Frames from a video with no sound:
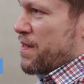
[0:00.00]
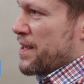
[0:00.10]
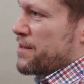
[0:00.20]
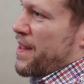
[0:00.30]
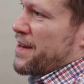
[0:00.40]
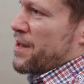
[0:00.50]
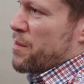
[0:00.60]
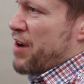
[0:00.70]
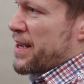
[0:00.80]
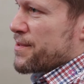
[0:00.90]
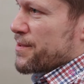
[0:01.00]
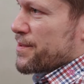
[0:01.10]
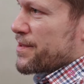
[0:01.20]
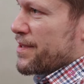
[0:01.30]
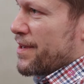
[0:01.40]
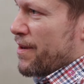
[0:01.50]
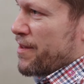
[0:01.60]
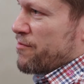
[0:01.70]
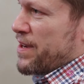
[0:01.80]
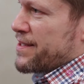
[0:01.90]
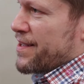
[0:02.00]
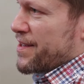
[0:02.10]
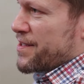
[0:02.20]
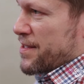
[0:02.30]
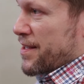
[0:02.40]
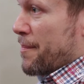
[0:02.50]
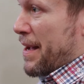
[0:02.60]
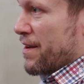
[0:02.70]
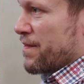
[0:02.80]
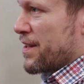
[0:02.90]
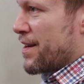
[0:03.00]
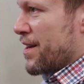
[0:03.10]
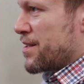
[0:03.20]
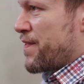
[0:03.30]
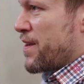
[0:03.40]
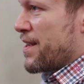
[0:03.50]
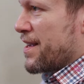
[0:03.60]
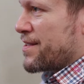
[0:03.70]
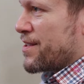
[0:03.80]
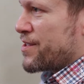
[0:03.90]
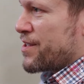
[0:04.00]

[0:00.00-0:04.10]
The thing is with annual appraisals, a lot of the research that's come out over the last few years has